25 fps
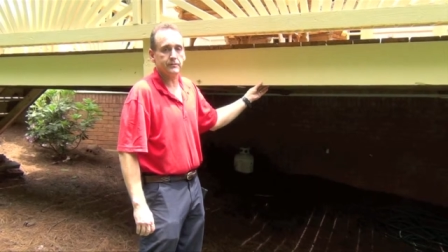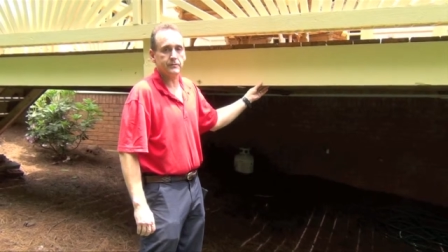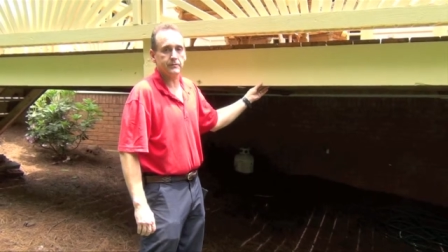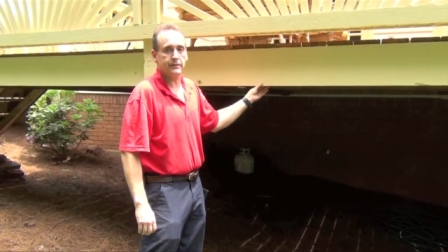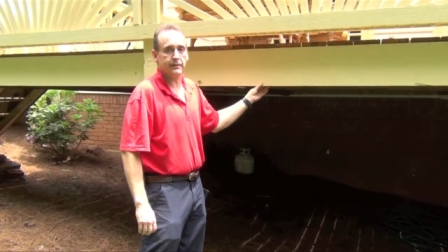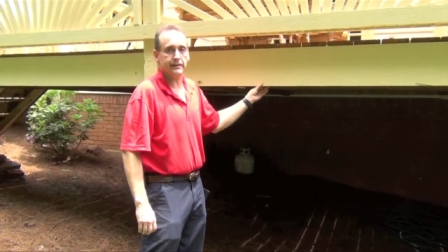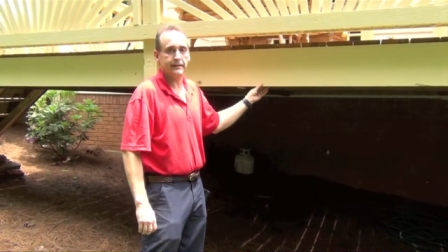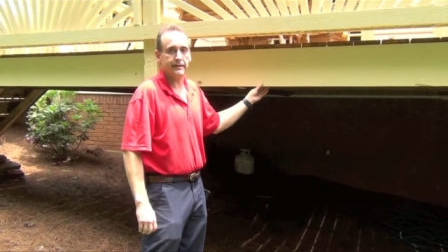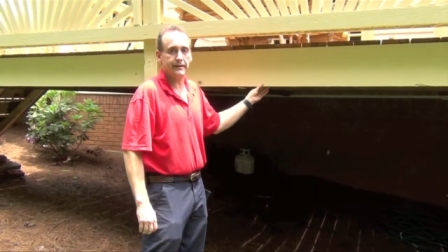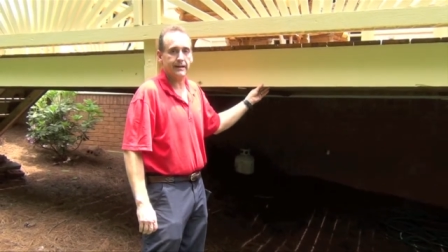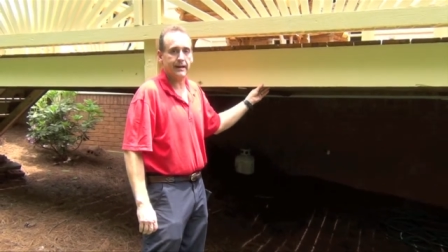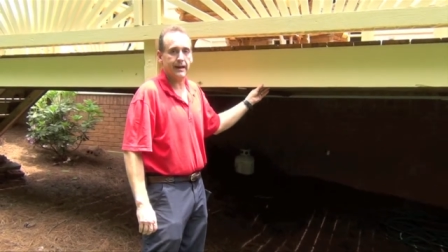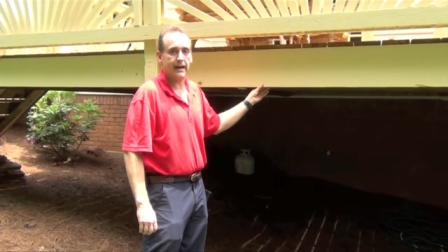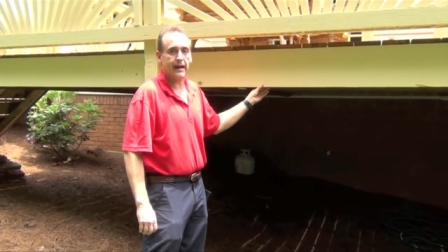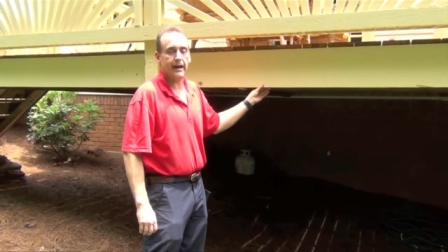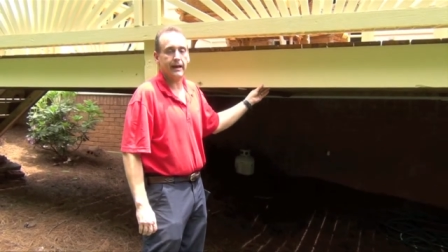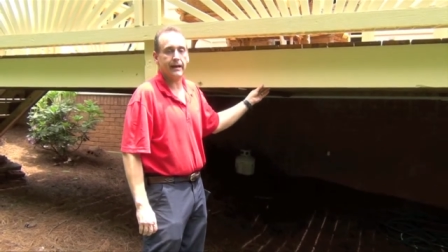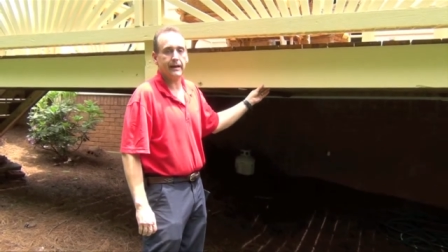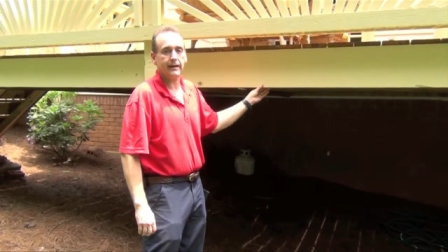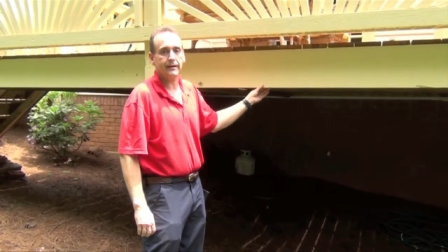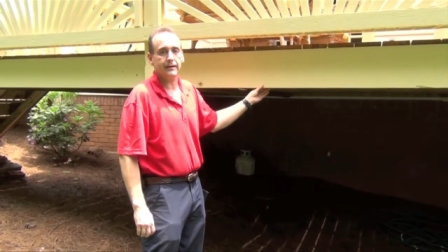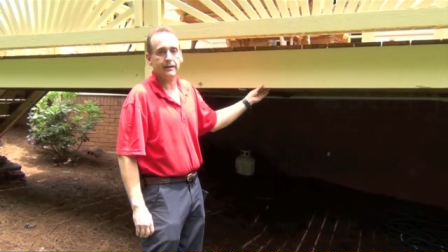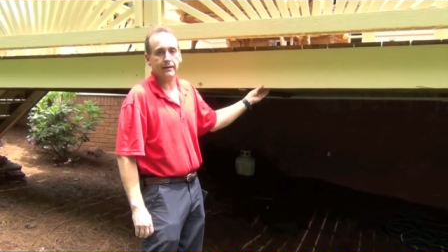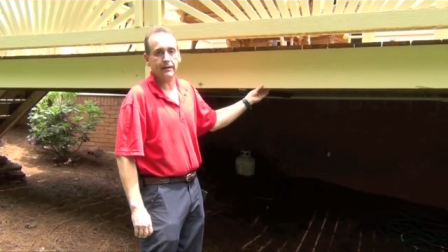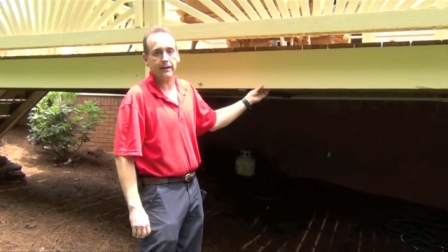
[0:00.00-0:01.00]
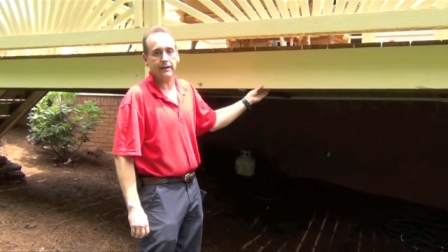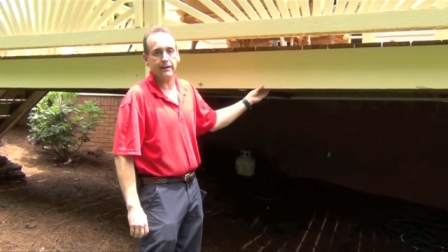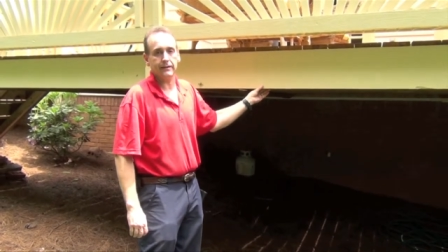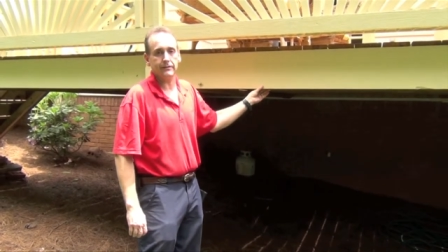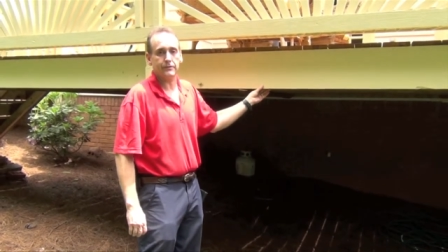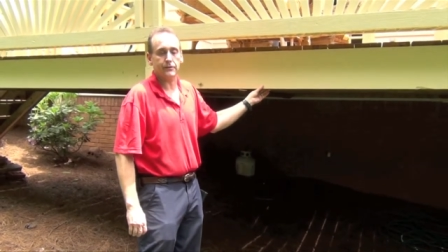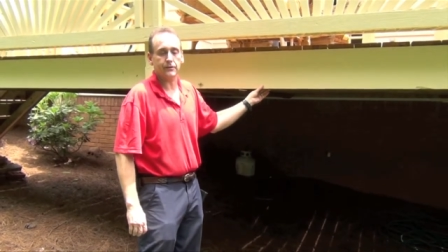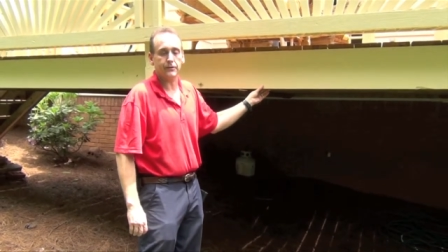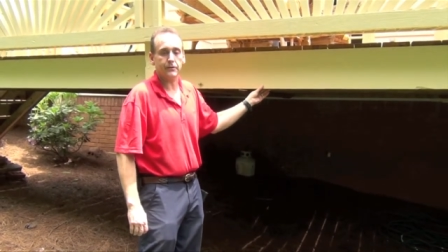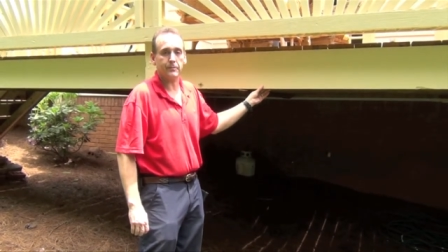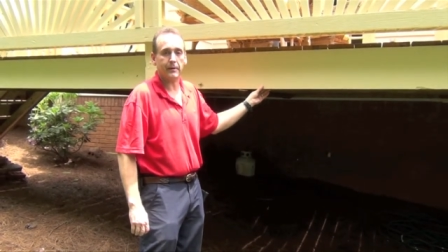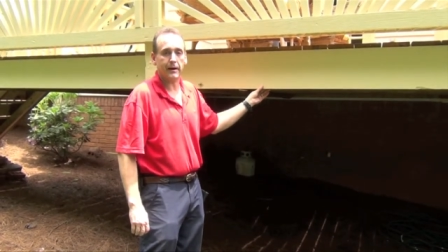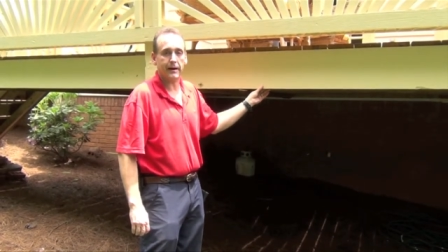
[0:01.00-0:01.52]
to decay and
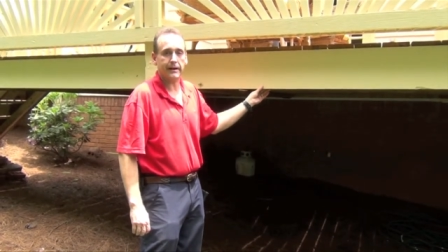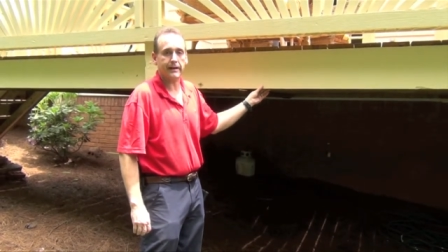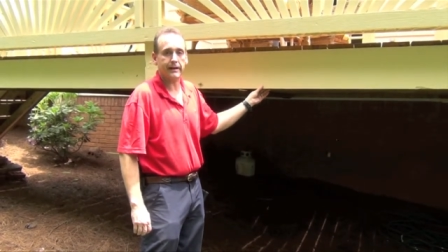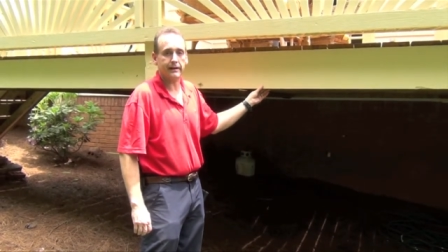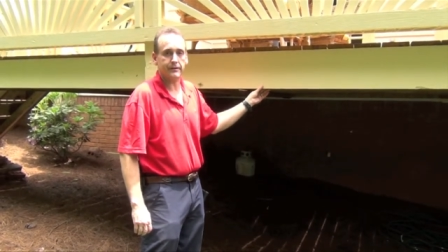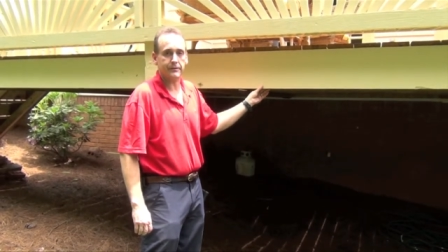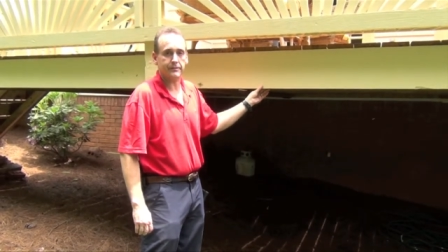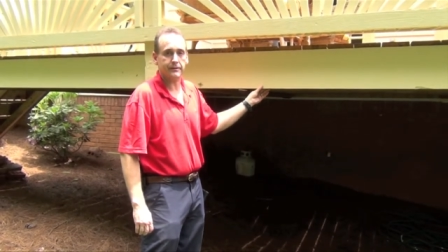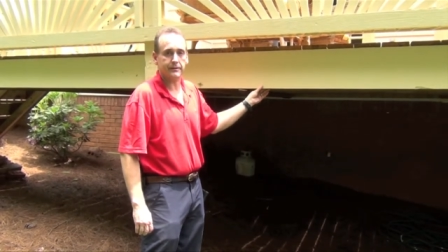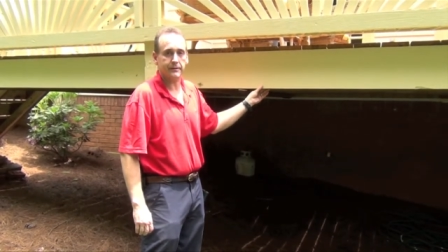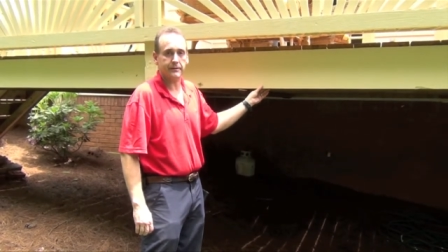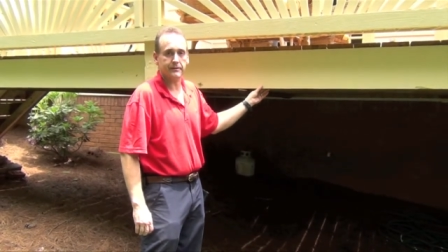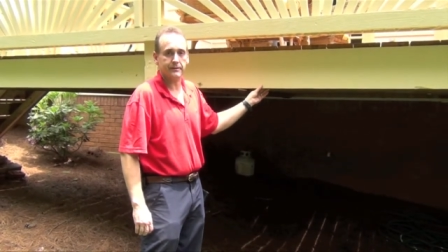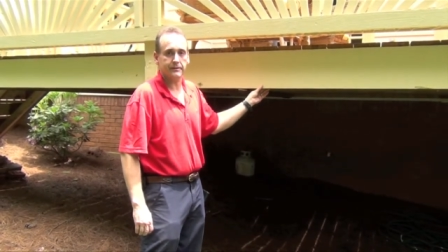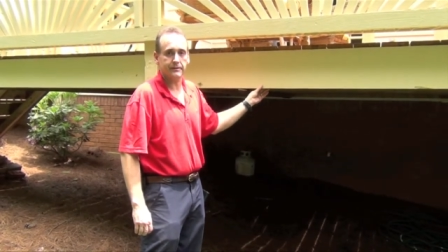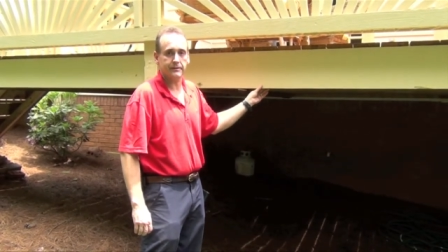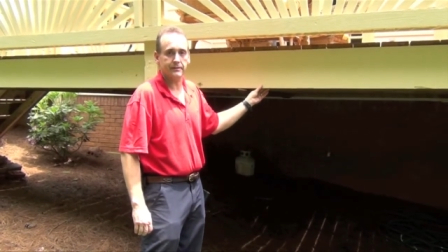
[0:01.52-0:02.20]
termite entry.